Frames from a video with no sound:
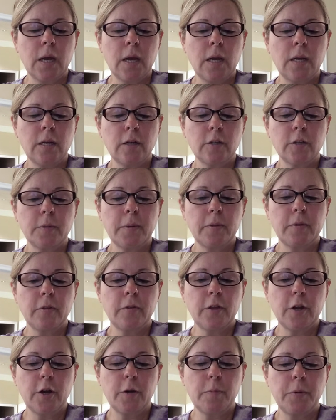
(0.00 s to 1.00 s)
And talks about the
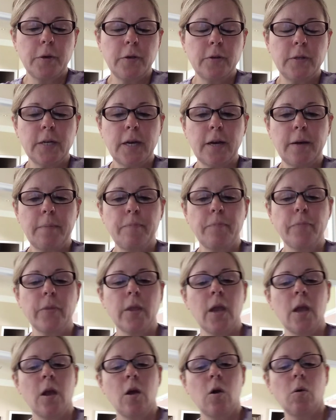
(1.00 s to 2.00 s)
therapeutic type.
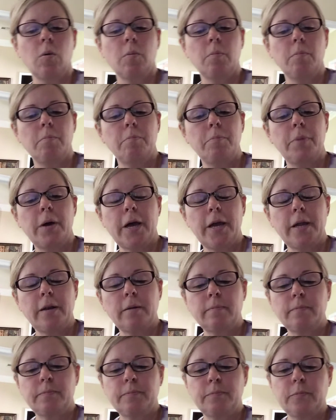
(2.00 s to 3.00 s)
But
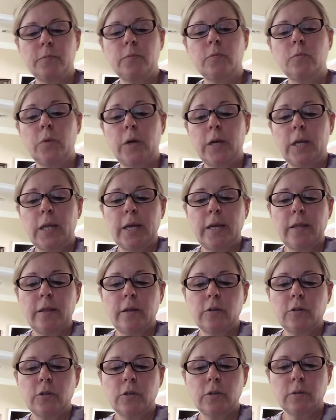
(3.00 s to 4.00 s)
really,
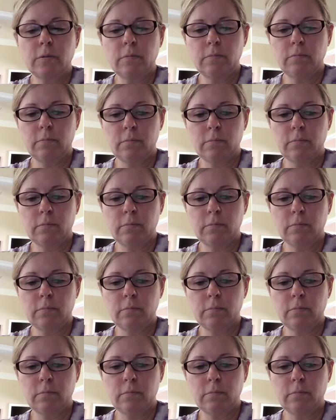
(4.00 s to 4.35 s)
there's